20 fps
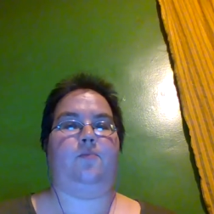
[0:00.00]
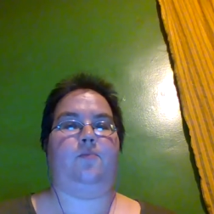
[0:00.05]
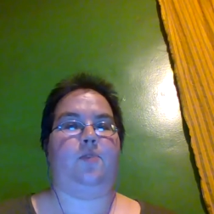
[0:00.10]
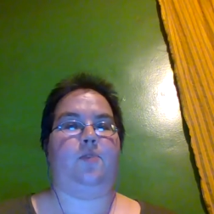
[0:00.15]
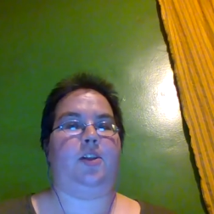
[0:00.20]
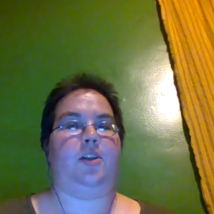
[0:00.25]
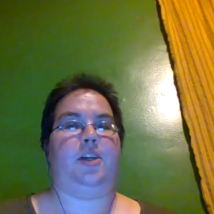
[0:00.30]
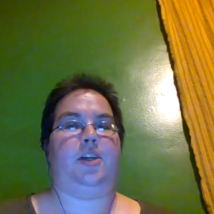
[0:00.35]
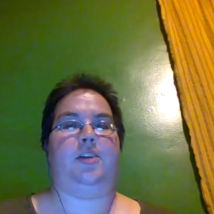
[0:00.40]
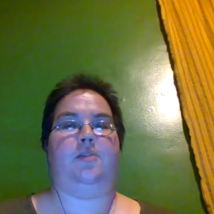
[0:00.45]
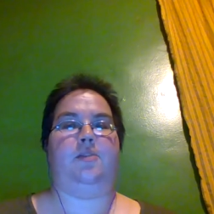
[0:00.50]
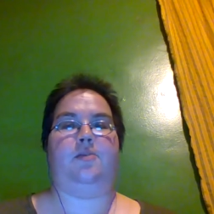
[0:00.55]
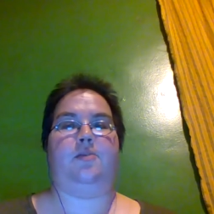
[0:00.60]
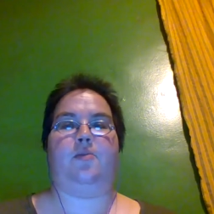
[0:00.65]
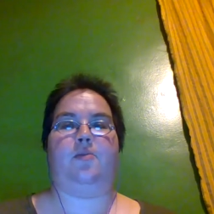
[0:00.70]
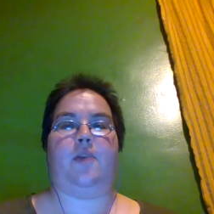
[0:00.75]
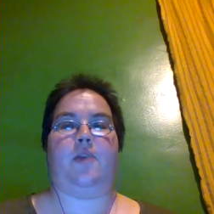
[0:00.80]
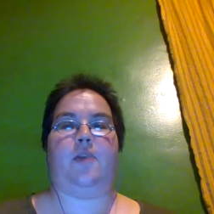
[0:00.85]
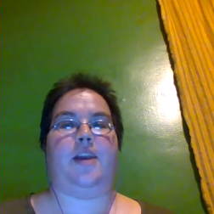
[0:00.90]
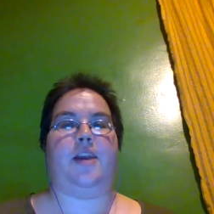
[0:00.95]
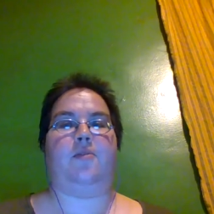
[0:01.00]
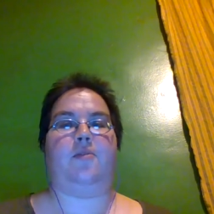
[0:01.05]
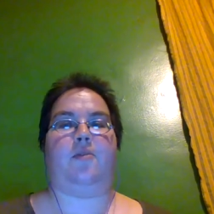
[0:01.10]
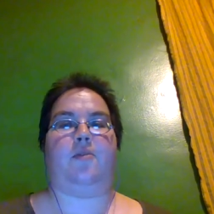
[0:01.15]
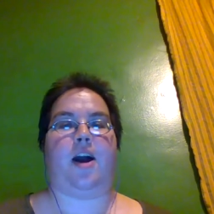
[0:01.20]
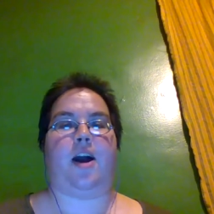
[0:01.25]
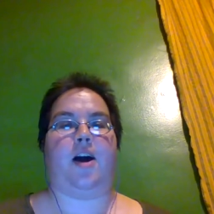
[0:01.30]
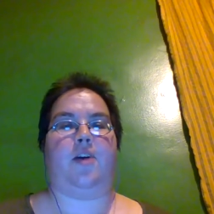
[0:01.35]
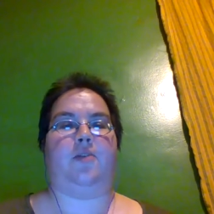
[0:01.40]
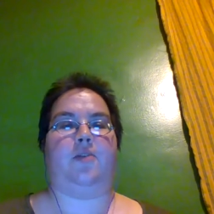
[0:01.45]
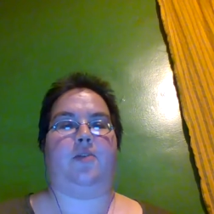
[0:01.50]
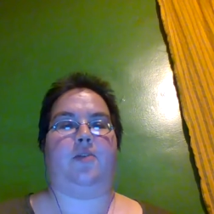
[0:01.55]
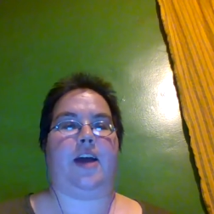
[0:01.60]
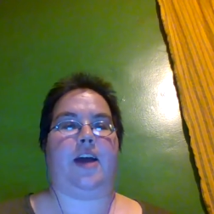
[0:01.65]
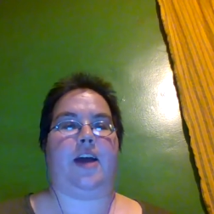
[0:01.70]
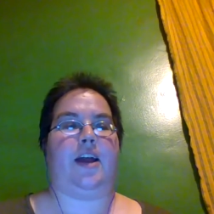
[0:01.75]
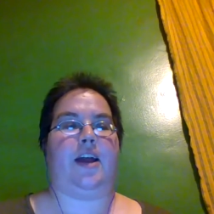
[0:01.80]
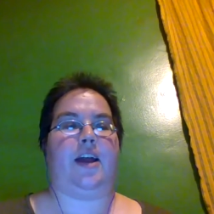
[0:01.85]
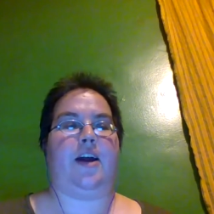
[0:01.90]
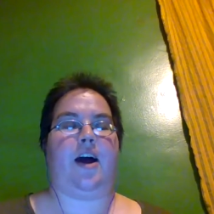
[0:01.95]
really great crowd
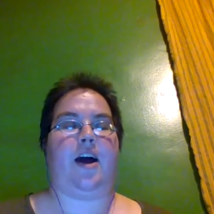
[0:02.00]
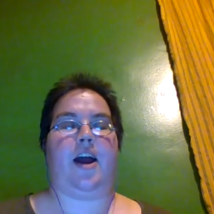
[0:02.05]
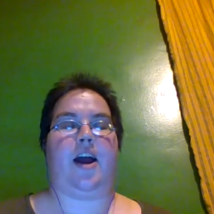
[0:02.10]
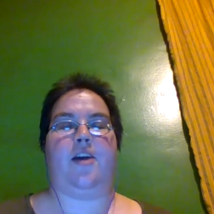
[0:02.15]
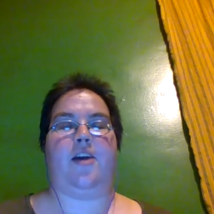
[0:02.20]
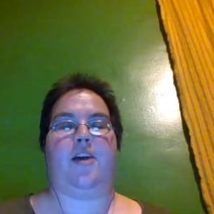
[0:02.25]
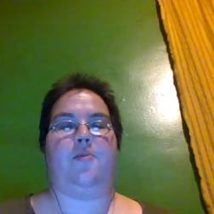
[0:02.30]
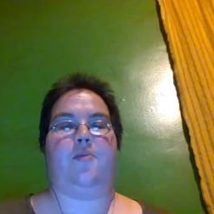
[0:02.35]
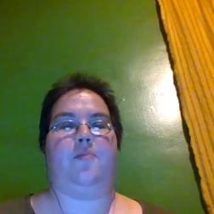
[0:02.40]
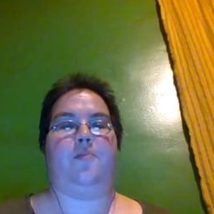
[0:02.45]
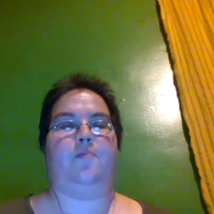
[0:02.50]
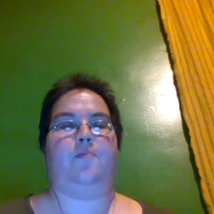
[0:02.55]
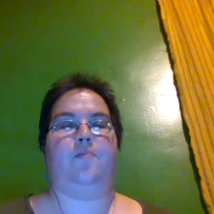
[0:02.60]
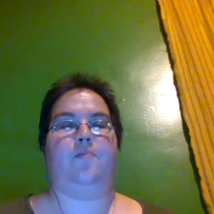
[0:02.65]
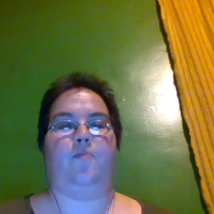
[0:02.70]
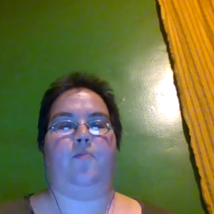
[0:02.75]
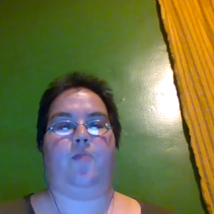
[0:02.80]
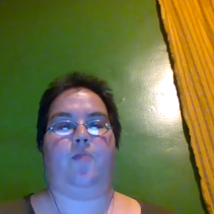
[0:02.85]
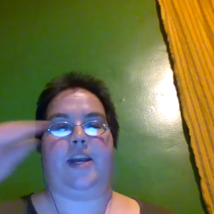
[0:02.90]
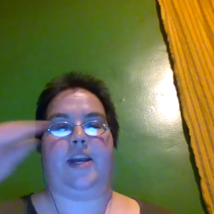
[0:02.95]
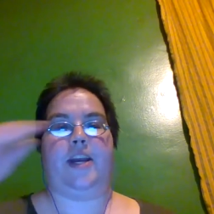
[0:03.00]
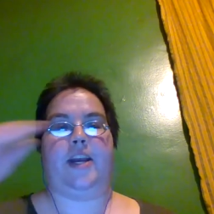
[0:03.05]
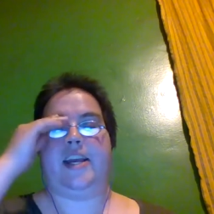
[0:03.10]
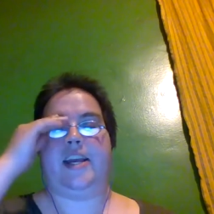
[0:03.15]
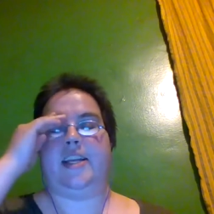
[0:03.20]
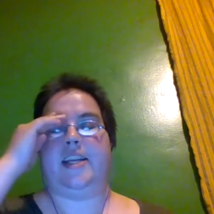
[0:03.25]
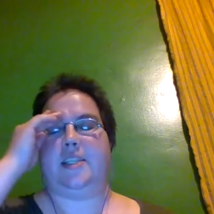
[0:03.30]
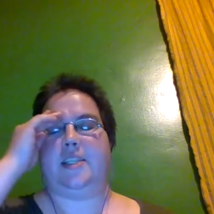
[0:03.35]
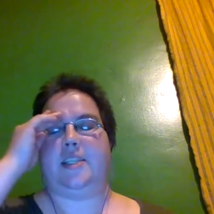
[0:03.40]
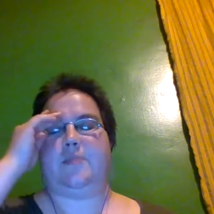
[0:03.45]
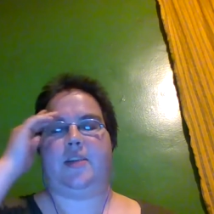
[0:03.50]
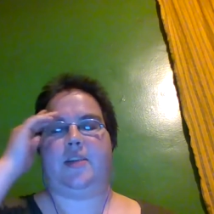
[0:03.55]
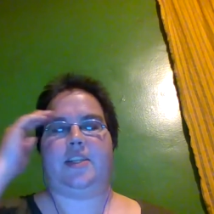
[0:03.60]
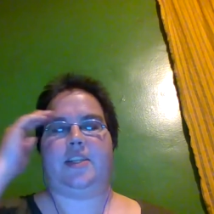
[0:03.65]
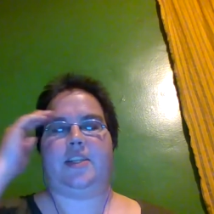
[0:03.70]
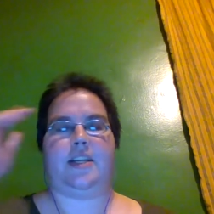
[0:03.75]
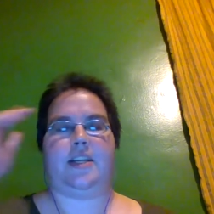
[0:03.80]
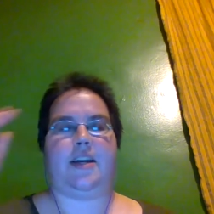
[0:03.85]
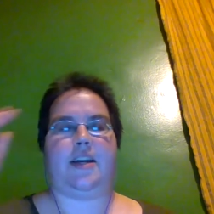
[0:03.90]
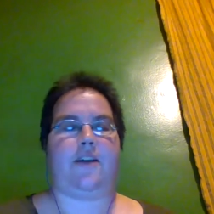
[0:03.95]
that I hope one day can
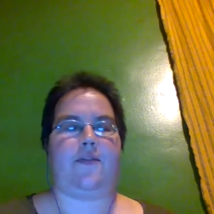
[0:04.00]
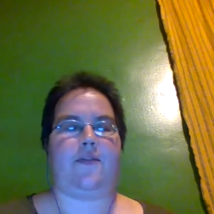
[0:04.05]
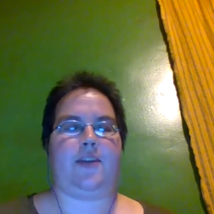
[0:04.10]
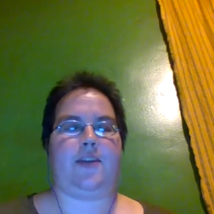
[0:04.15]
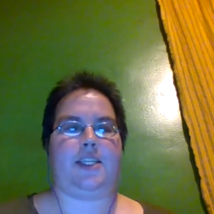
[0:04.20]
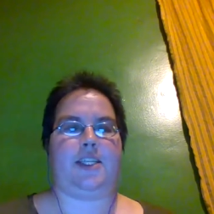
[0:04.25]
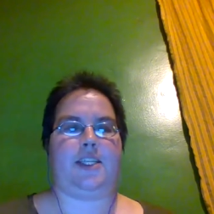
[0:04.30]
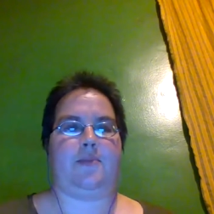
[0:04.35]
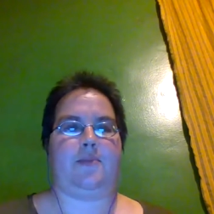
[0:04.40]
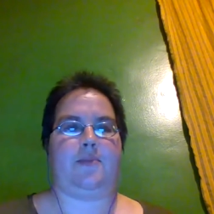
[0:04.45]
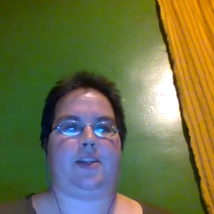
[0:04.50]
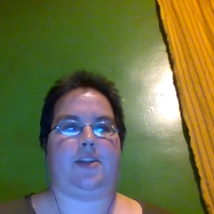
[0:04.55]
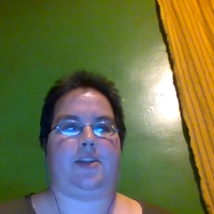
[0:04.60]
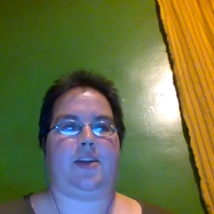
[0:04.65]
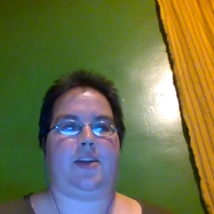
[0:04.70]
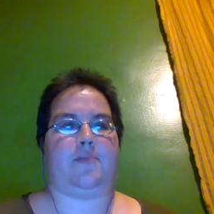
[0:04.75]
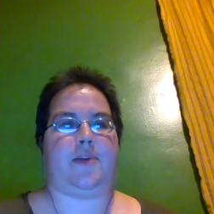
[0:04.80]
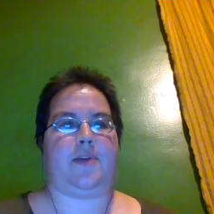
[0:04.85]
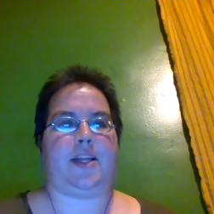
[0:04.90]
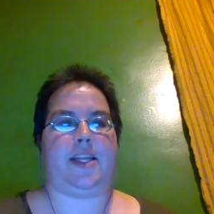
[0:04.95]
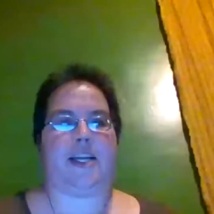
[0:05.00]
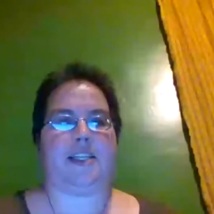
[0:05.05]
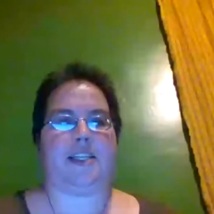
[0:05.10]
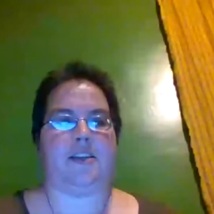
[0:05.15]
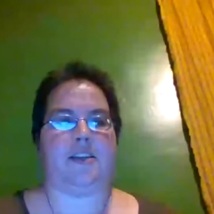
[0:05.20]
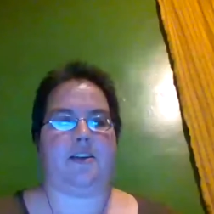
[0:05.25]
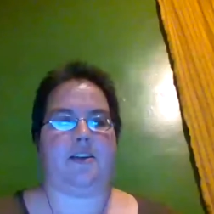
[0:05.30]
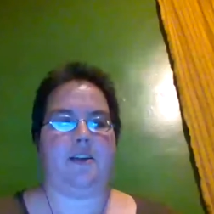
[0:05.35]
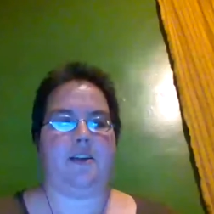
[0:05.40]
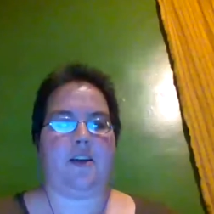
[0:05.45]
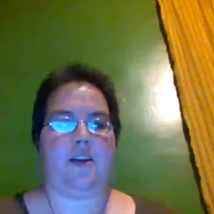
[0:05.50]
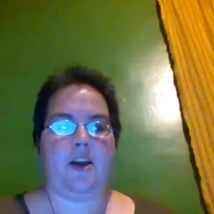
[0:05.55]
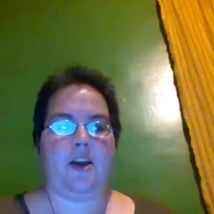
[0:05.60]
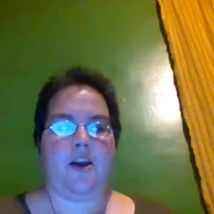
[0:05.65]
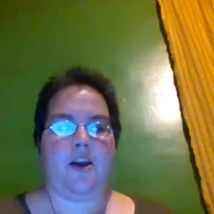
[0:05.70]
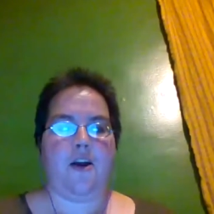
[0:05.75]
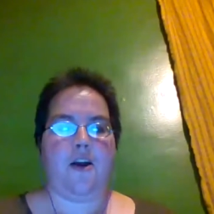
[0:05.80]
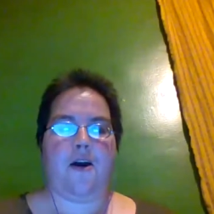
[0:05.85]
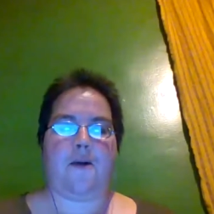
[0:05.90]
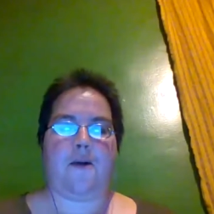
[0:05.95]
spread to every team in the league, but that's a
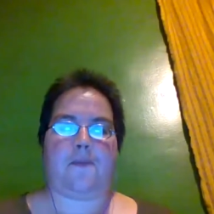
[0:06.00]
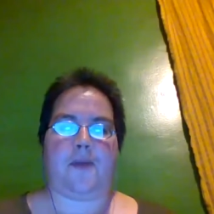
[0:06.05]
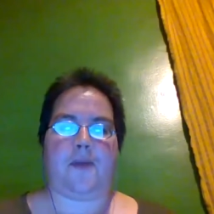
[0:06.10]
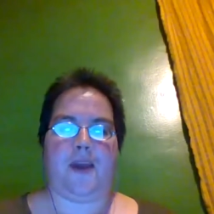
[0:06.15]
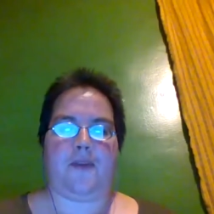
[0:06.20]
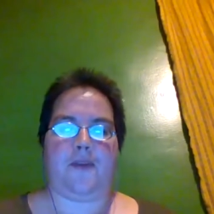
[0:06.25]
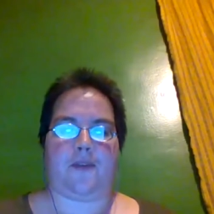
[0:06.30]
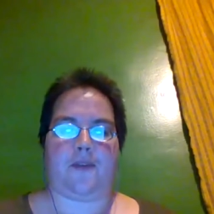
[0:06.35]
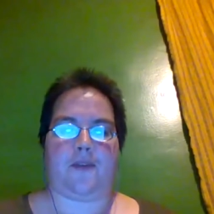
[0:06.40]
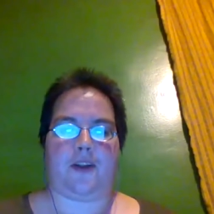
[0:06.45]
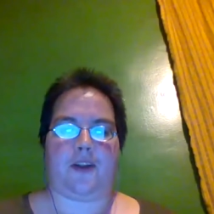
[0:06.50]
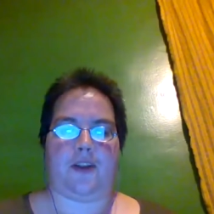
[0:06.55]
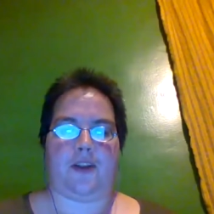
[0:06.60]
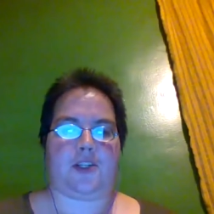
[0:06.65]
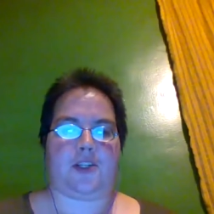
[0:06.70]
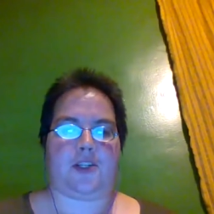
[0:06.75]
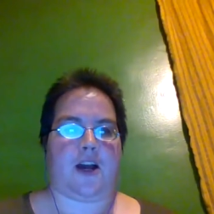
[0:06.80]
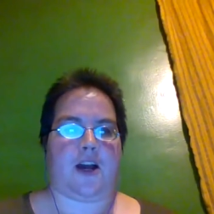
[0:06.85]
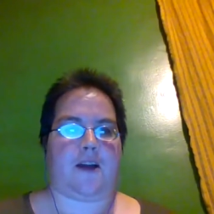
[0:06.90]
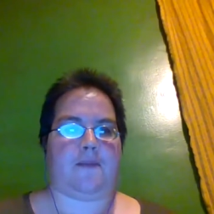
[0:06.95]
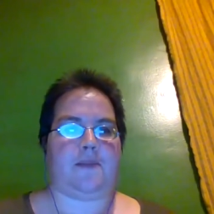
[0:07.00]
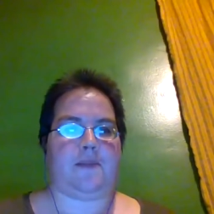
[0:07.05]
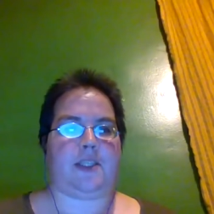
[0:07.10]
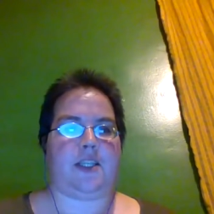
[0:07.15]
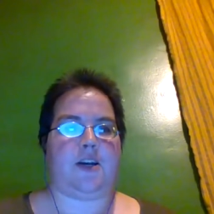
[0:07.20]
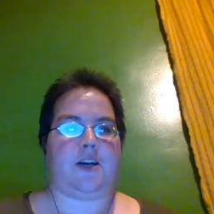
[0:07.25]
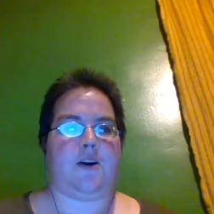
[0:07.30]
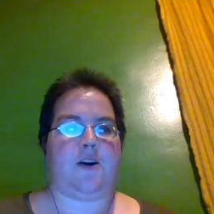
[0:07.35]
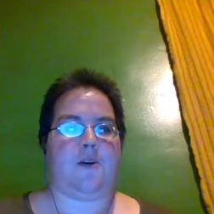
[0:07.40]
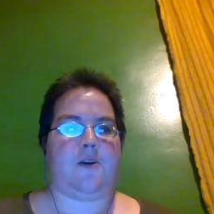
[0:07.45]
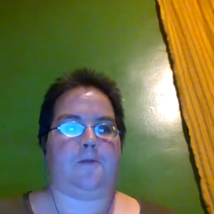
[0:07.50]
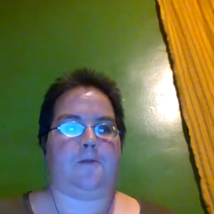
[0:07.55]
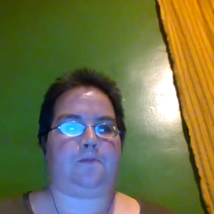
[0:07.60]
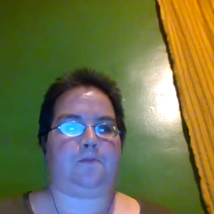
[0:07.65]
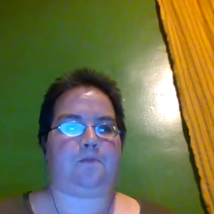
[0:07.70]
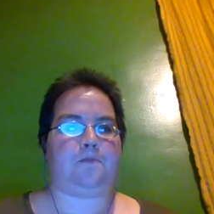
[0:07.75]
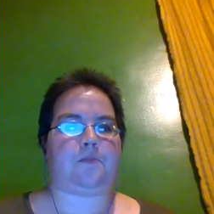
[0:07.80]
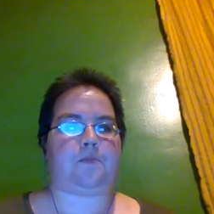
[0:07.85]
OP for another time. So